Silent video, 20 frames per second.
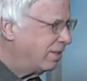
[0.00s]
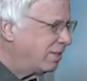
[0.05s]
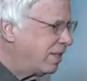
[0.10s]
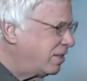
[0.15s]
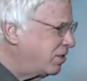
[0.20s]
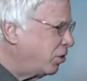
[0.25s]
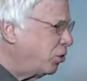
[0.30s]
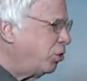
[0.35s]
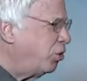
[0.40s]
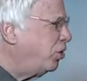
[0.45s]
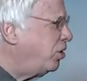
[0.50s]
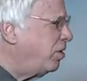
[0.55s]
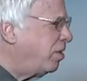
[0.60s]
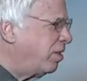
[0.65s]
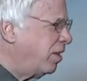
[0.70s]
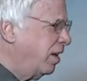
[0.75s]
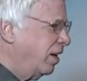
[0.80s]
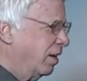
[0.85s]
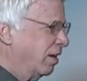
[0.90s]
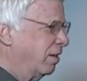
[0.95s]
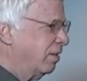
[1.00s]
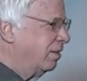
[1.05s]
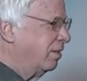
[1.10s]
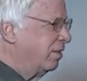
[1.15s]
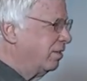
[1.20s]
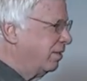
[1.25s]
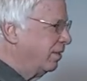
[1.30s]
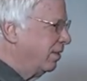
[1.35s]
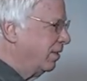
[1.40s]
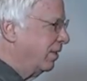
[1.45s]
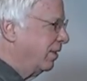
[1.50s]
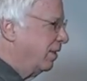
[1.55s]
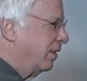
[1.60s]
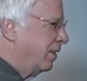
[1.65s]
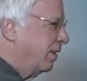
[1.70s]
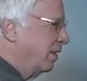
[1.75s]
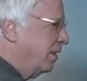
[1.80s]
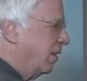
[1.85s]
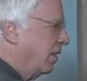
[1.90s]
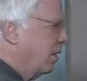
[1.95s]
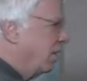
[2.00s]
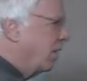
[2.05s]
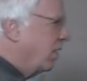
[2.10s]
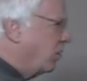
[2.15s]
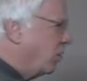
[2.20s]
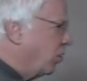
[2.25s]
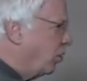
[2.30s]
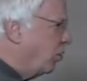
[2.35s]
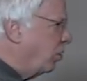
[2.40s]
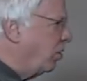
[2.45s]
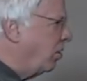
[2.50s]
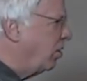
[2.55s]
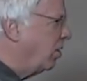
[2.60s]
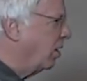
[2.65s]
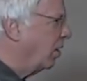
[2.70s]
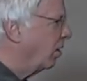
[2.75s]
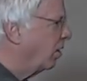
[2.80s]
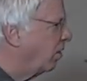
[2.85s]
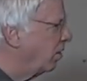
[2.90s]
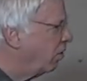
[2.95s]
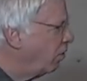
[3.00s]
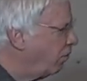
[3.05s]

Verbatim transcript: That's a good thing. That's a good thing. You